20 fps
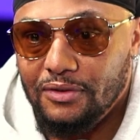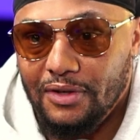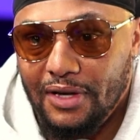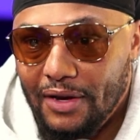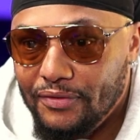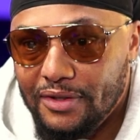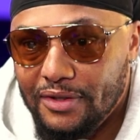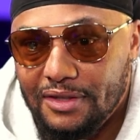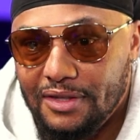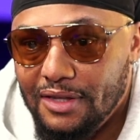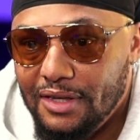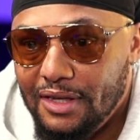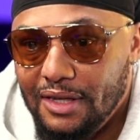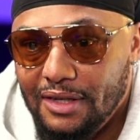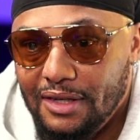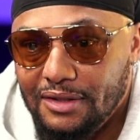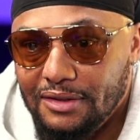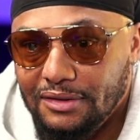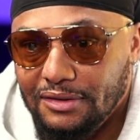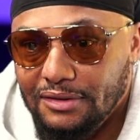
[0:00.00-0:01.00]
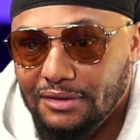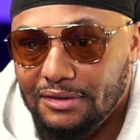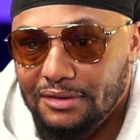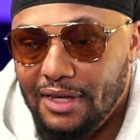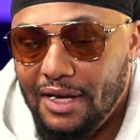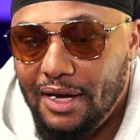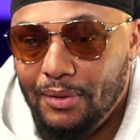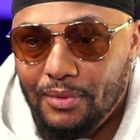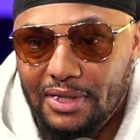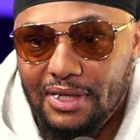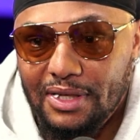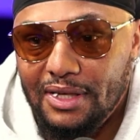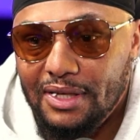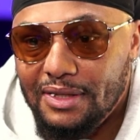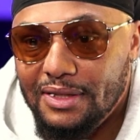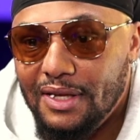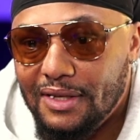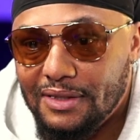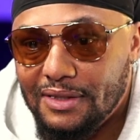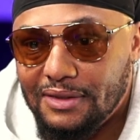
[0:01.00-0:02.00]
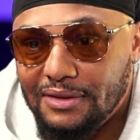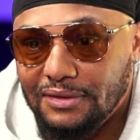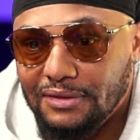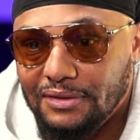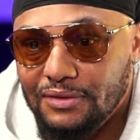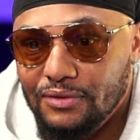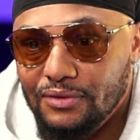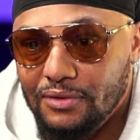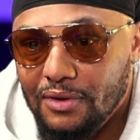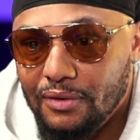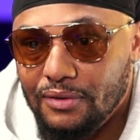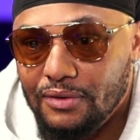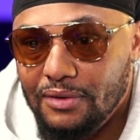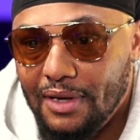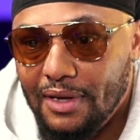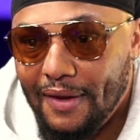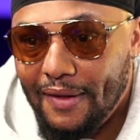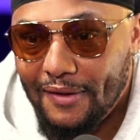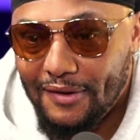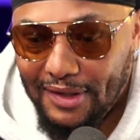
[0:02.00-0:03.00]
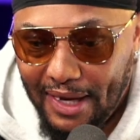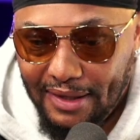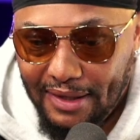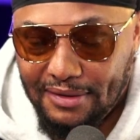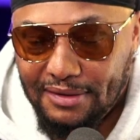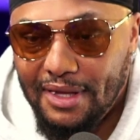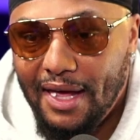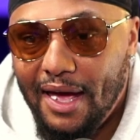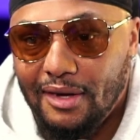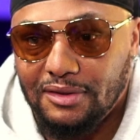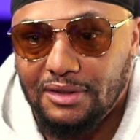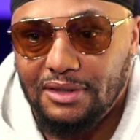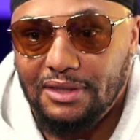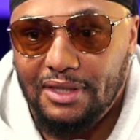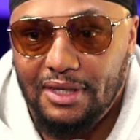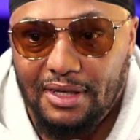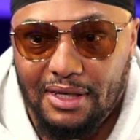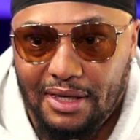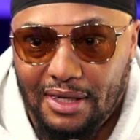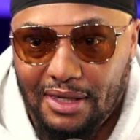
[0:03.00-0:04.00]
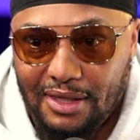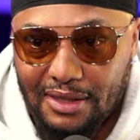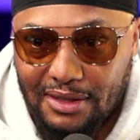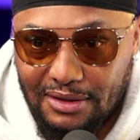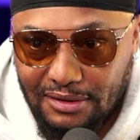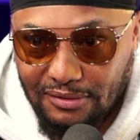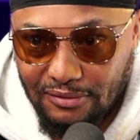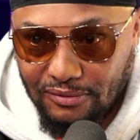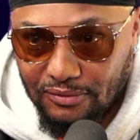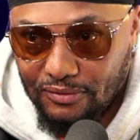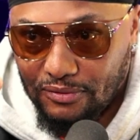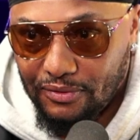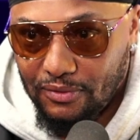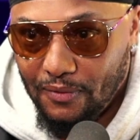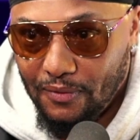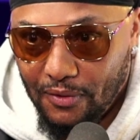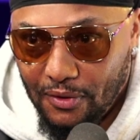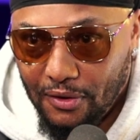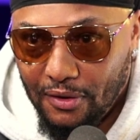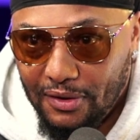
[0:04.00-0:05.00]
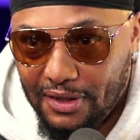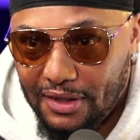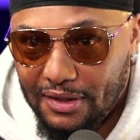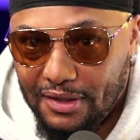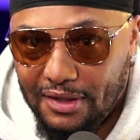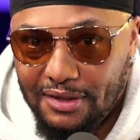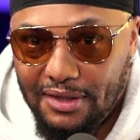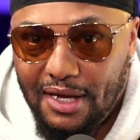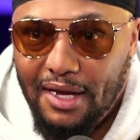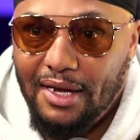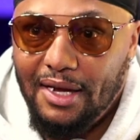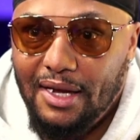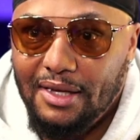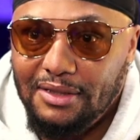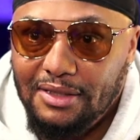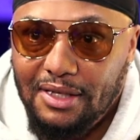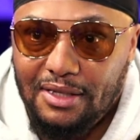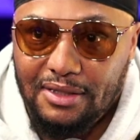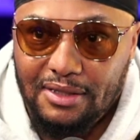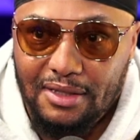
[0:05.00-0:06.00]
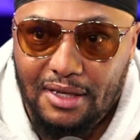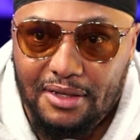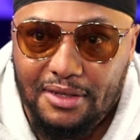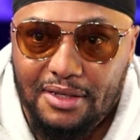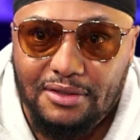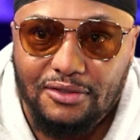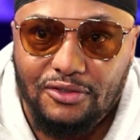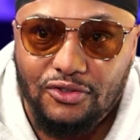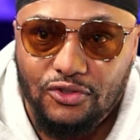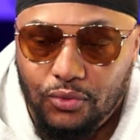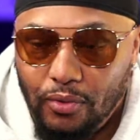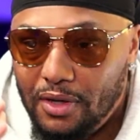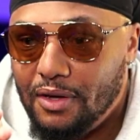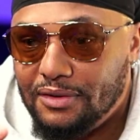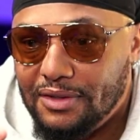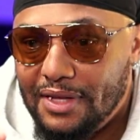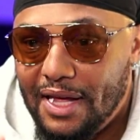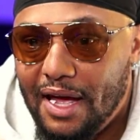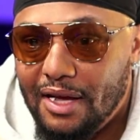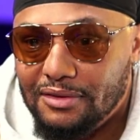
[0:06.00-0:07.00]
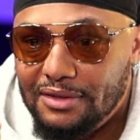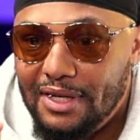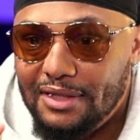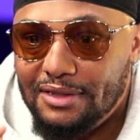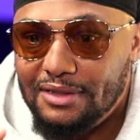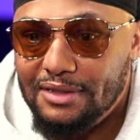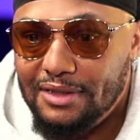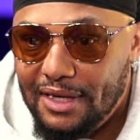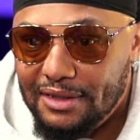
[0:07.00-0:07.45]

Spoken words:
everything. Hey, we need this. You know, 8,000 here early in the day, and then another 12,000 at the